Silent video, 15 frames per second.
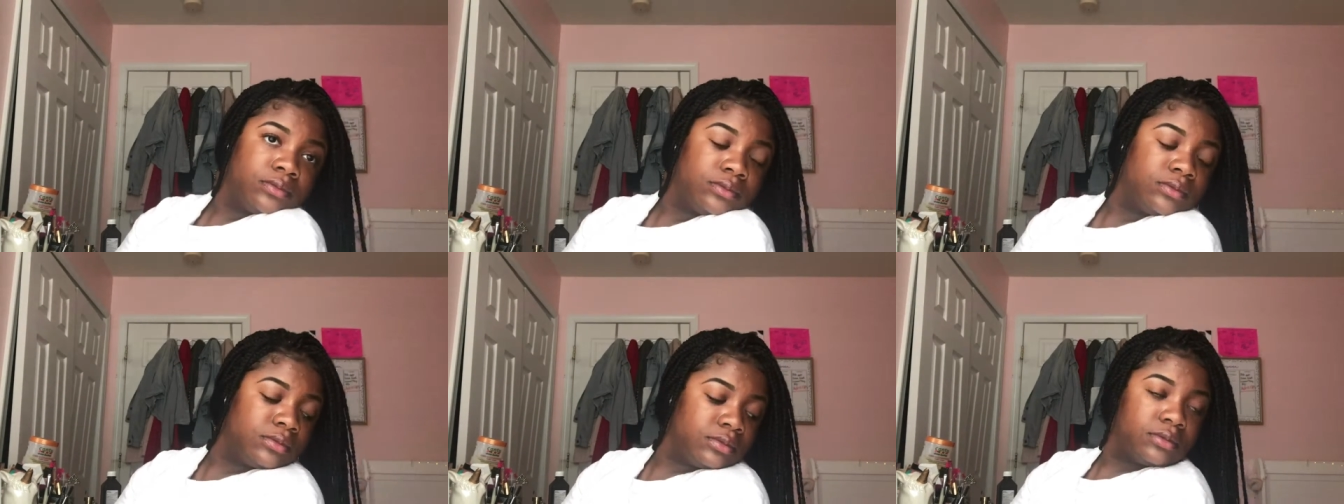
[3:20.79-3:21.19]

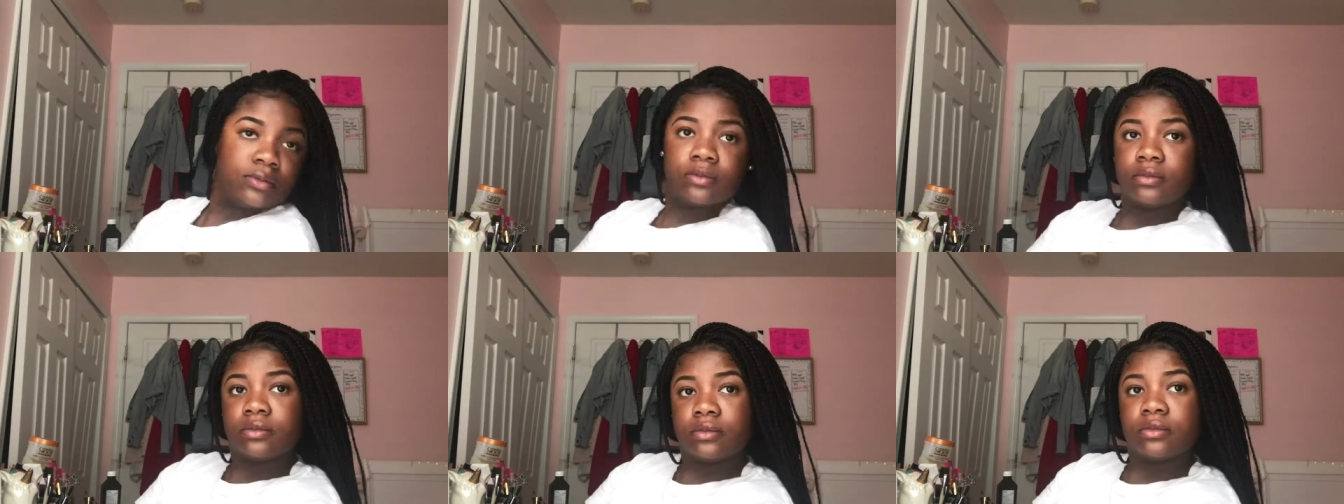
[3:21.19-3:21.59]

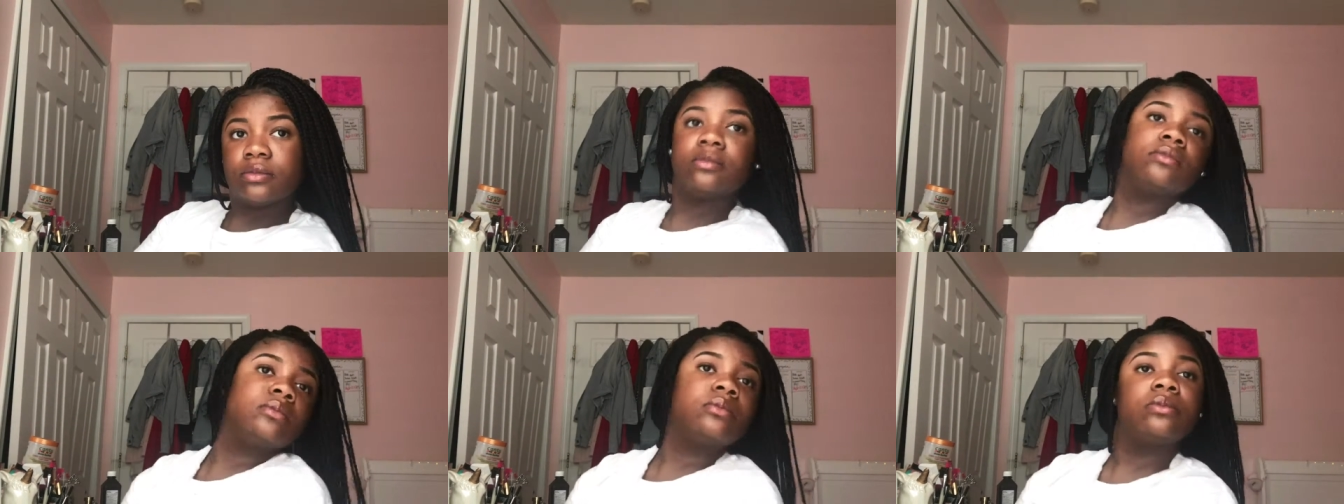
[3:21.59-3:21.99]
with your
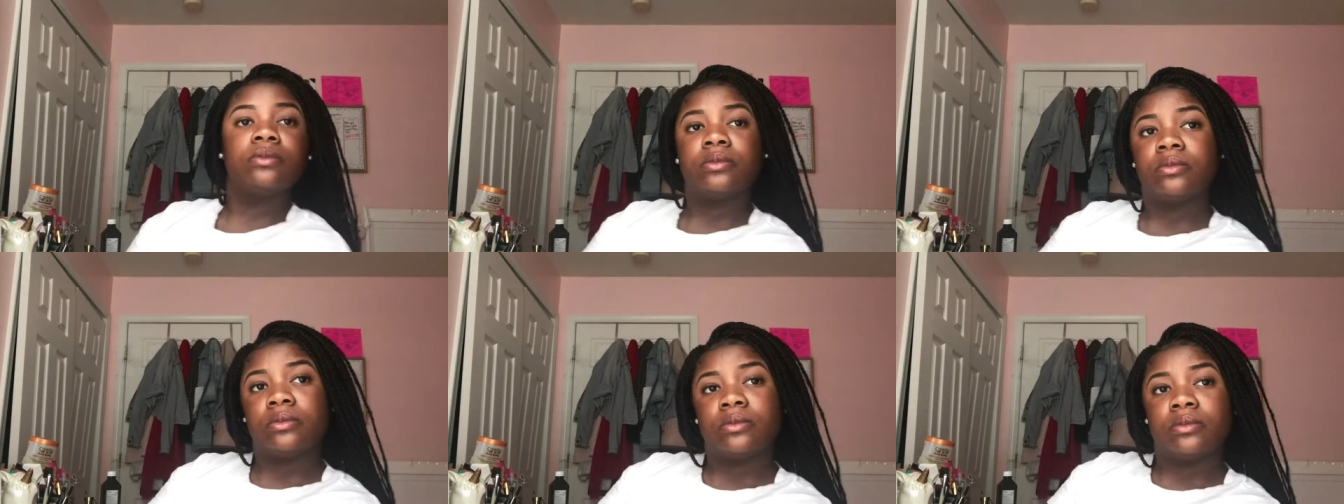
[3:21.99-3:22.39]
box
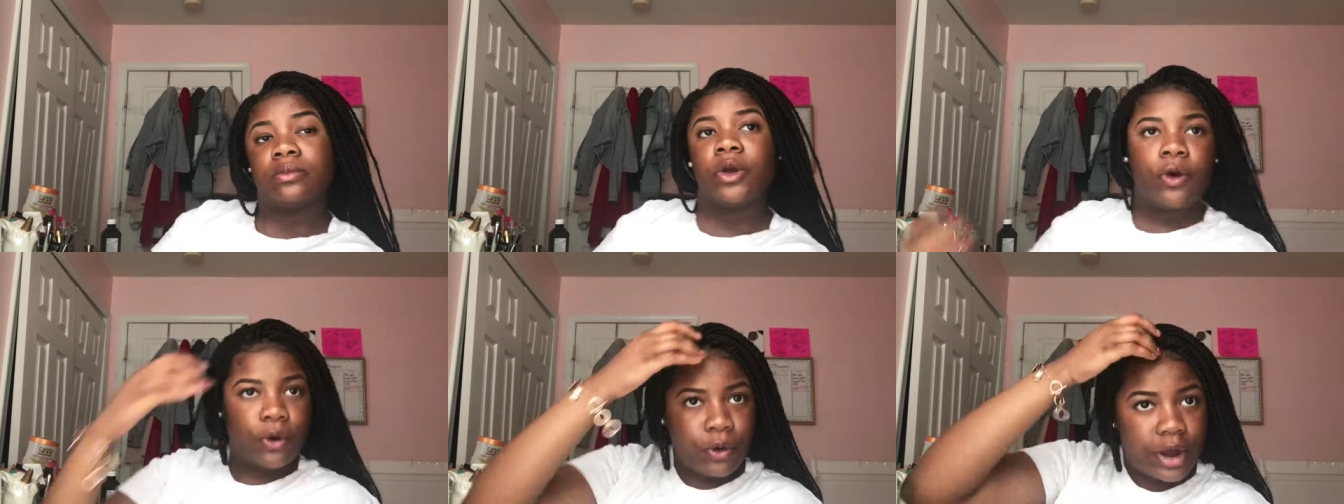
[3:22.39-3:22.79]
braids if
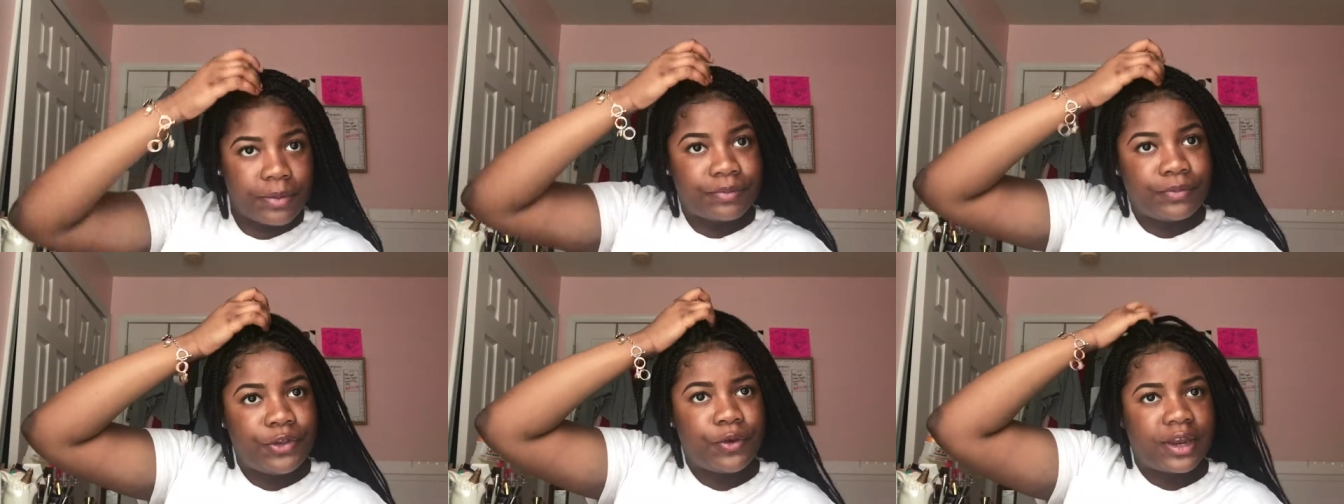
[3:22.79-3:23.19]
you
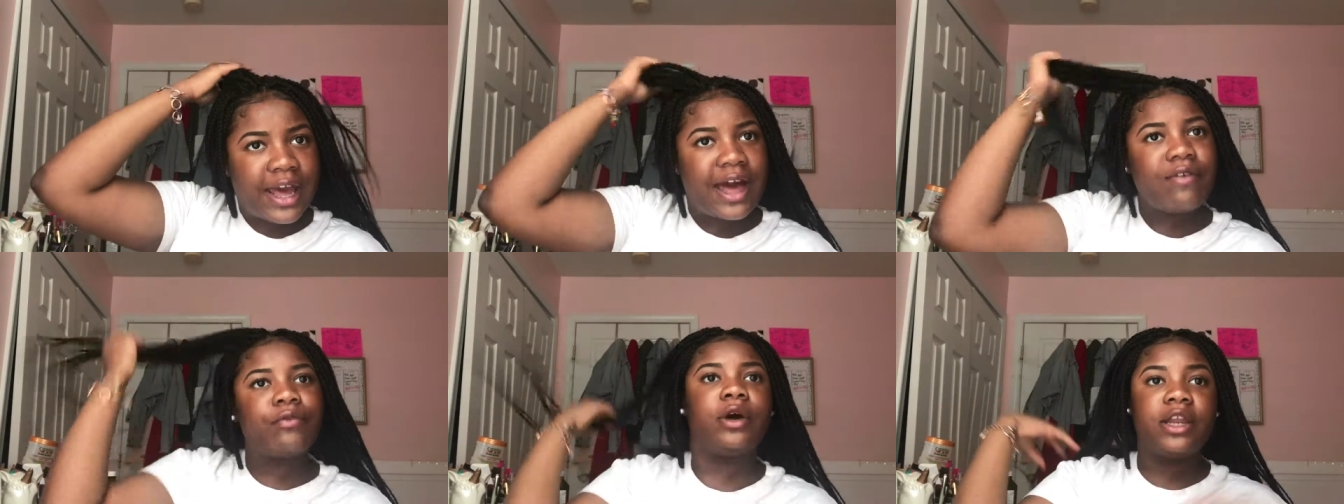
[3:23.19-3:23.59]
decide to
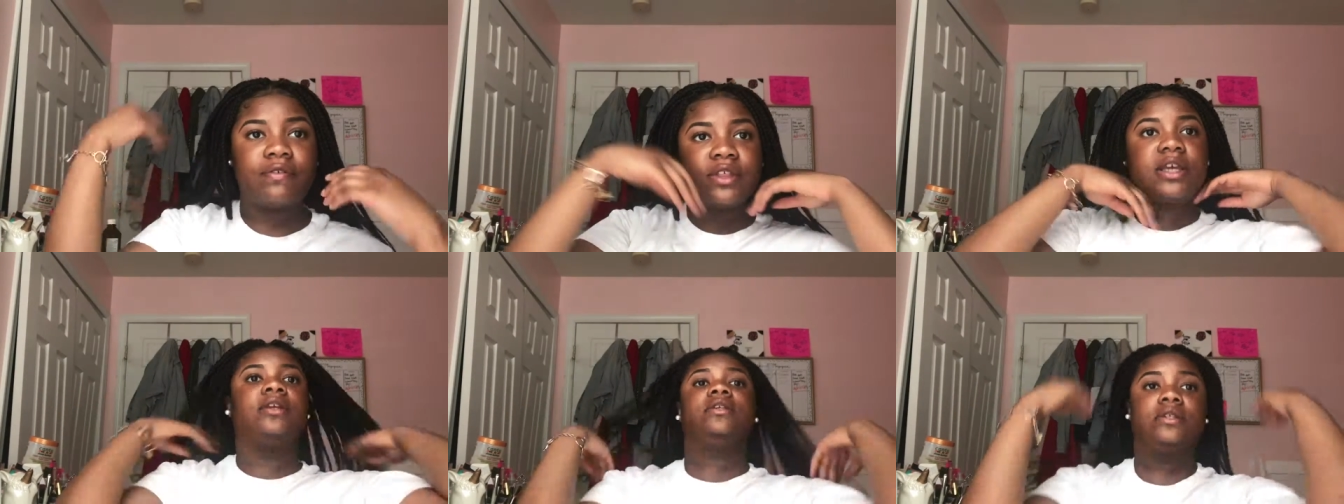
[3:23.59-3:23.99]
leave them
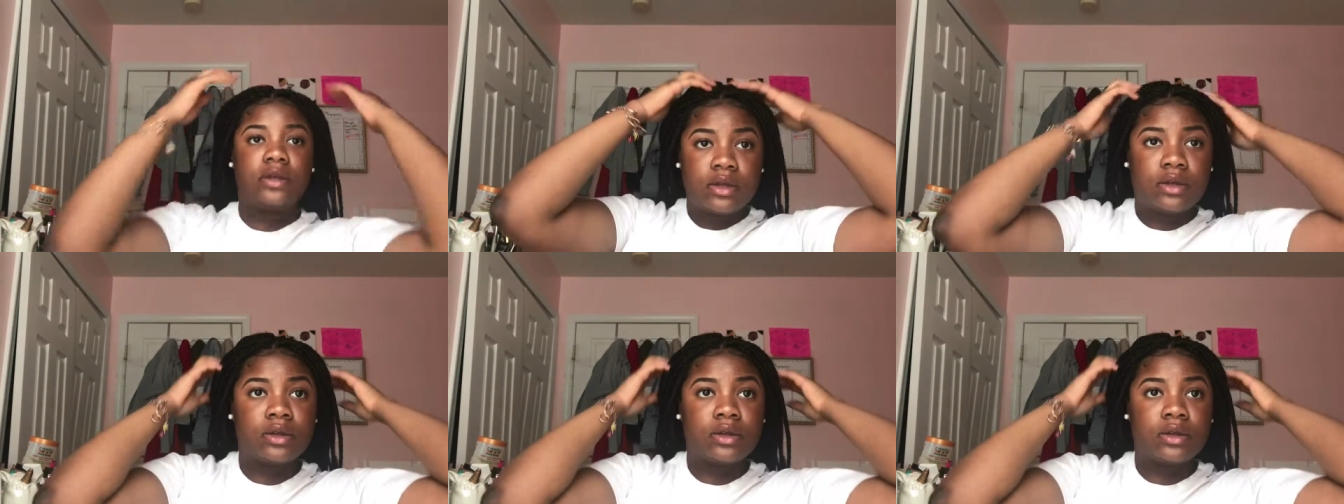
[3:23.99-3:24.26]
out.